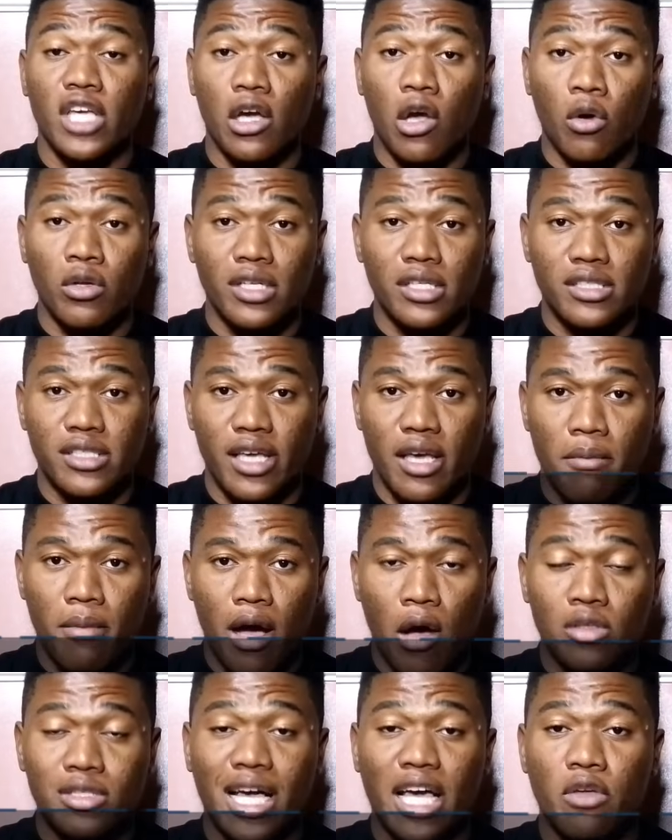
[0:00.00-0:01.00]
check all this game
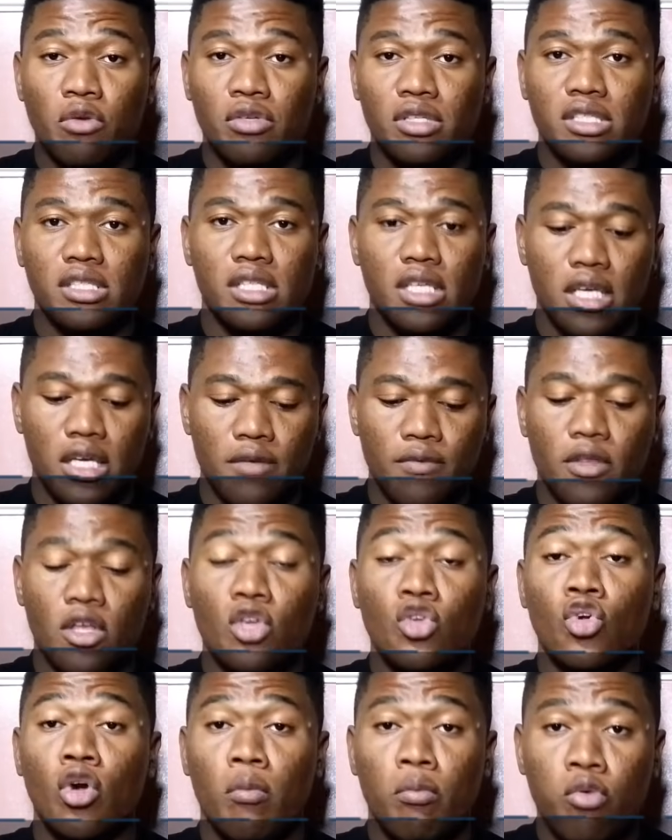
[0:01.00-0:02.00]
out and you see
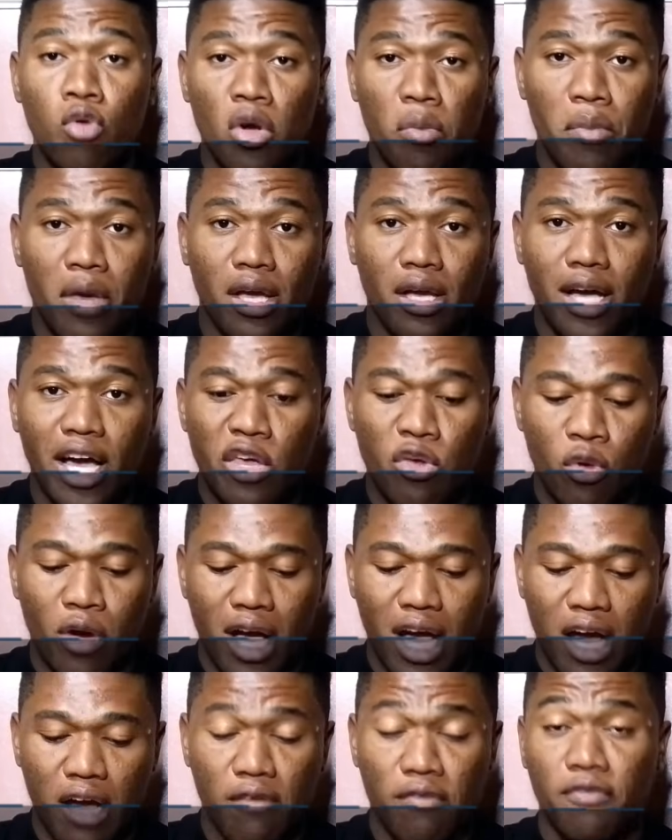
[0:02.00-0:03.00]
in your bookmaker you
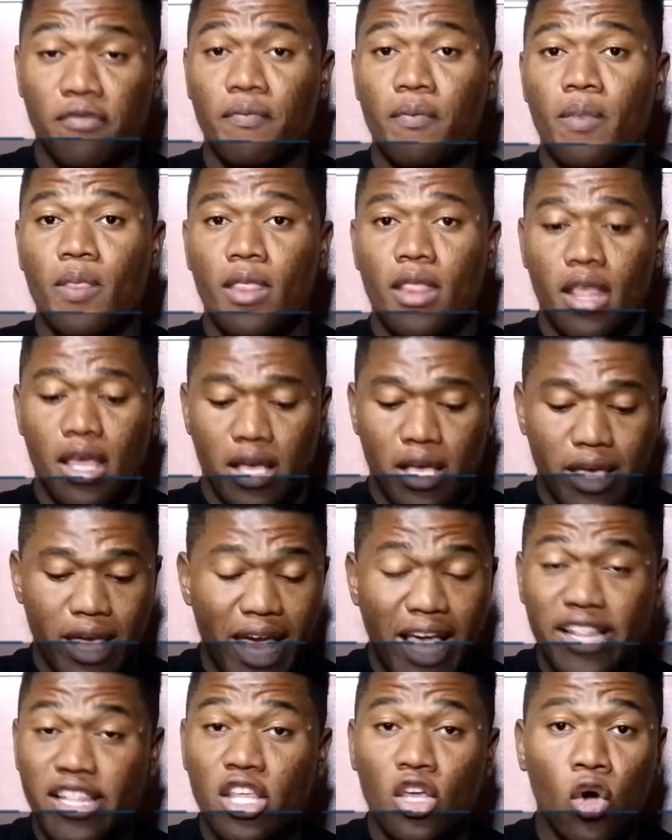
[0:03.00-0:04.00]
have
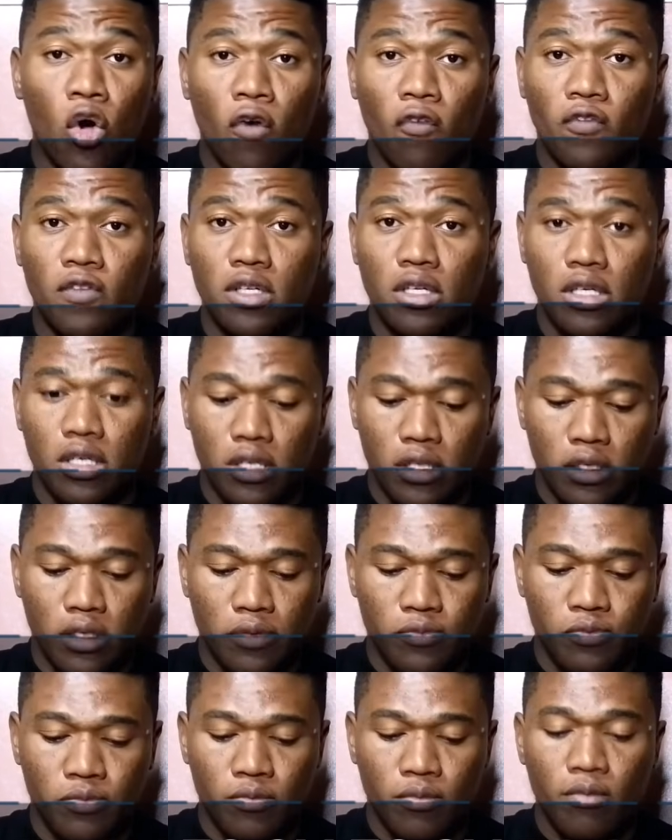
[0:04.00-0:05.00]
any of
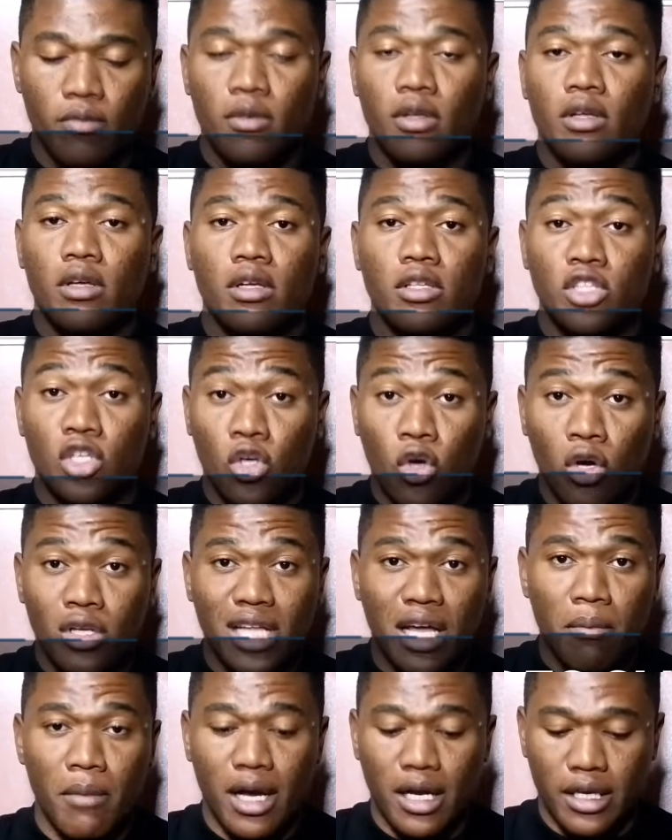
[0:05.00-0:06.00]
the the
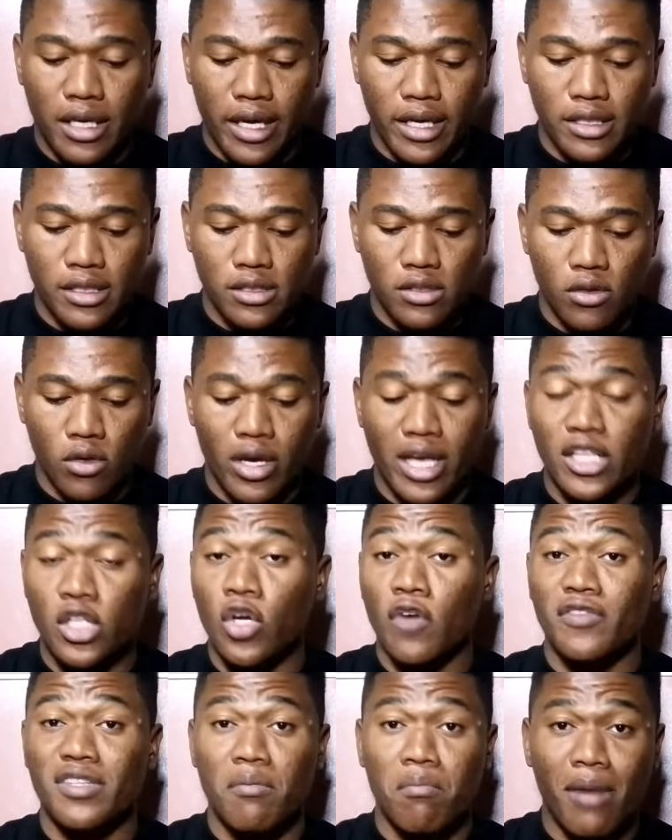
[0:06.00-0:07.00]
corner market or
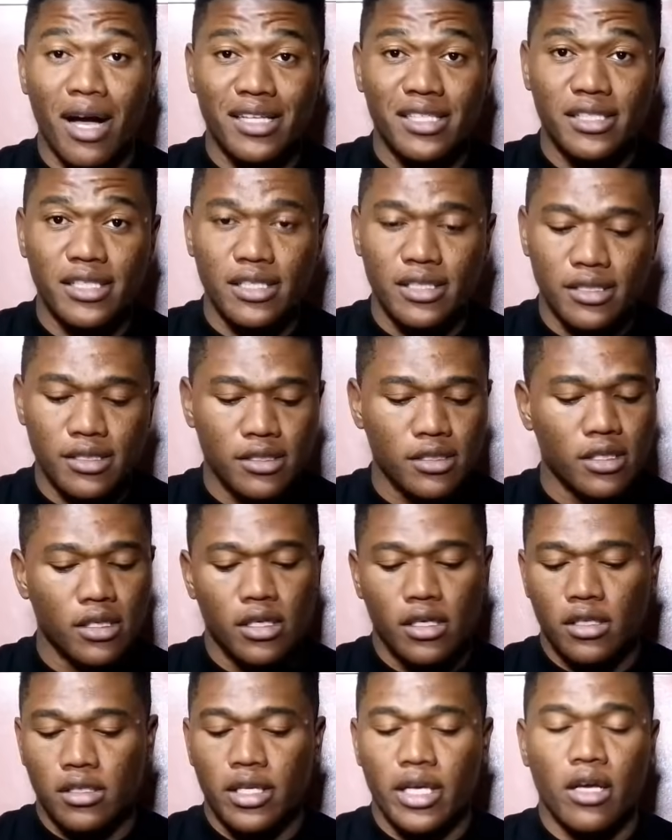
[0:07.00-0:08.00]
any of the matches,
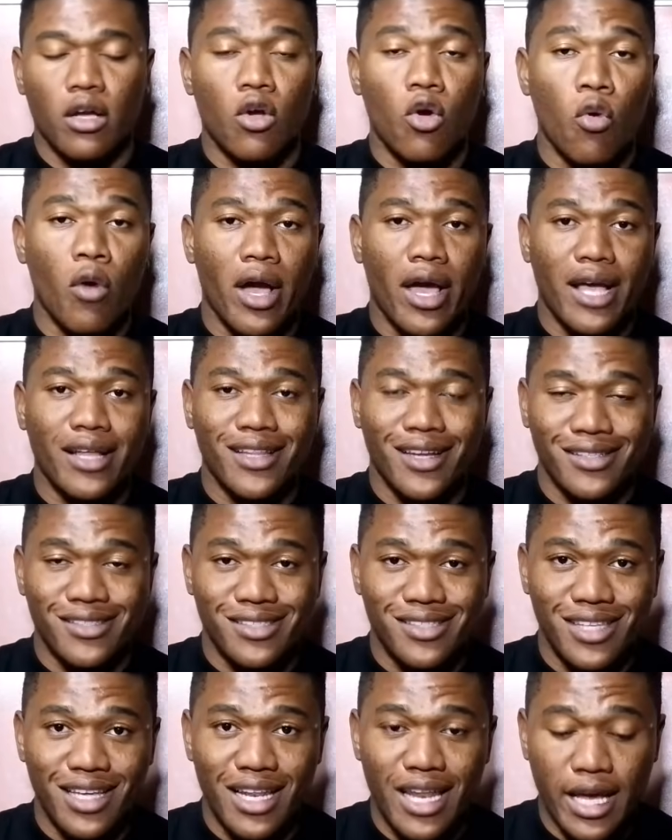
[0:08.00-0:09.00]
then go ahead
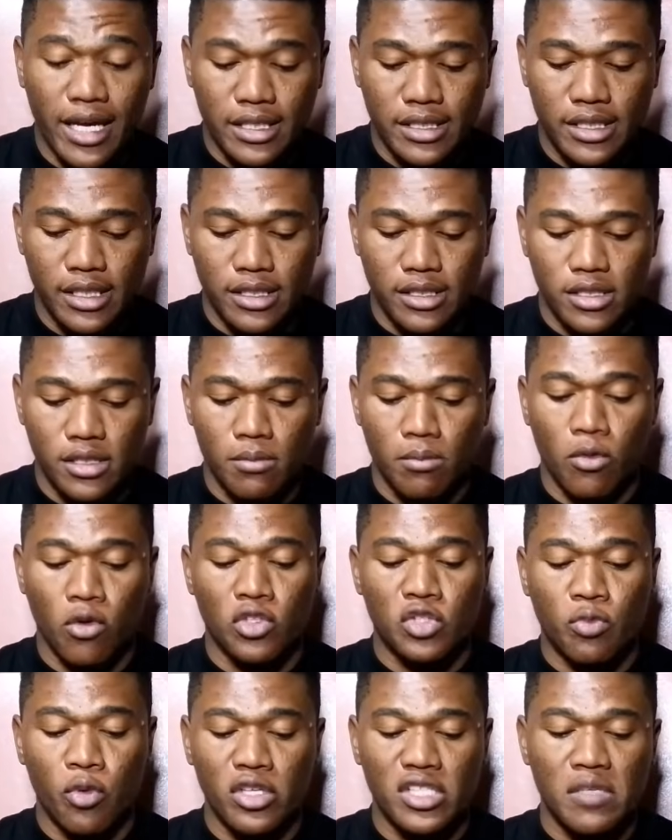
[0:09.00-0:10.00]
and select it.
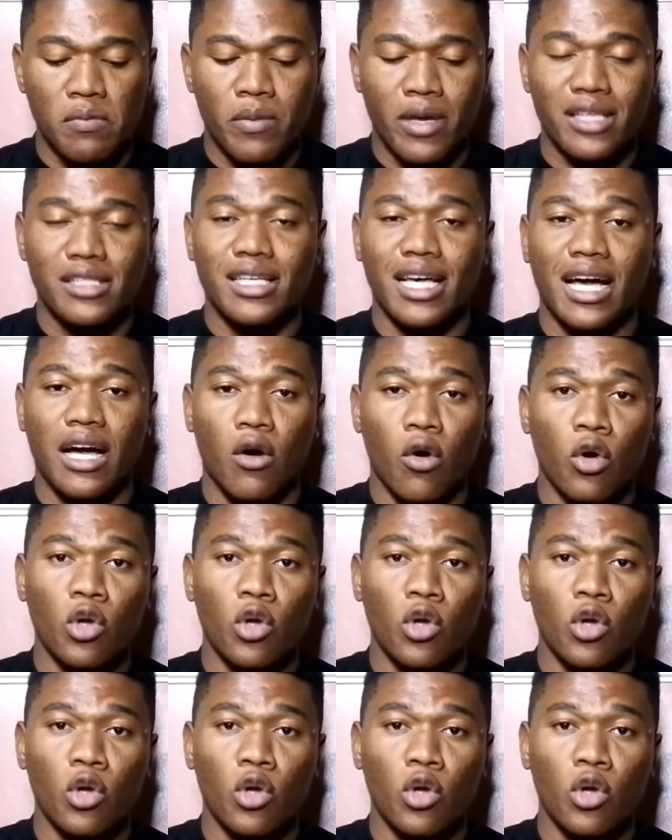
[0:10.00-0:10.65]
But Sportybet are